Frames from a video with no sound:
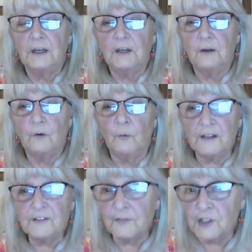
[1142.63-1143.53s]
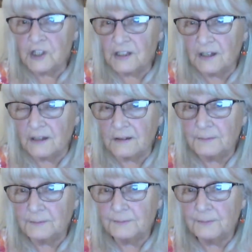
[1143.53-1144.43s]
West Virginia
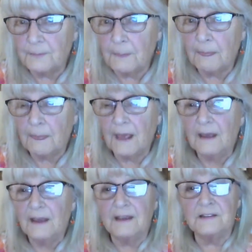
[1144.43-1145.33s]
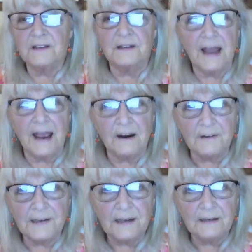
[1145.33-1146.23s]
is an
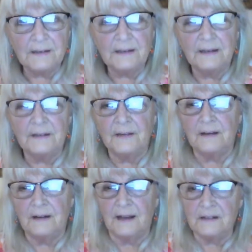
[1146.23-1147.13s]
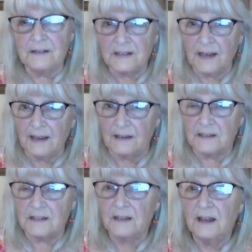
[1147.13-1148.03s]
area in the United
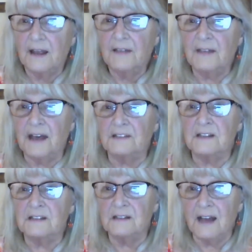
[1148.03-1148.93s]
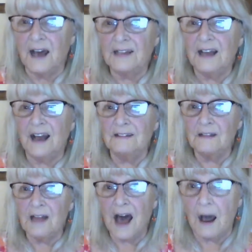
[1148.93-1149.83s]
States that does not
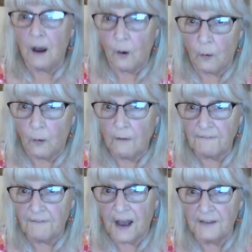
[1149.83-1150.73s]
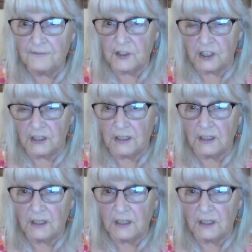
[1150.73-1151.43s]
allow 5G